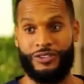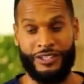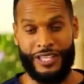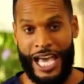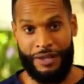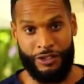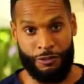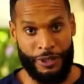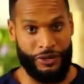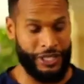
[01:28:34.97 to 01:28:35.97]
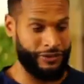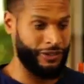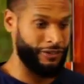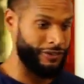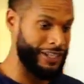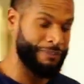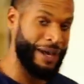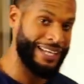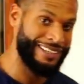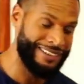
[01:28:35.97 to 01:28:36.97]
these kind of experiences deep
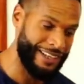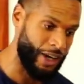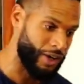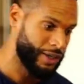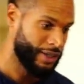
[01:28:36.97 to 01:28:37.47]
by detail.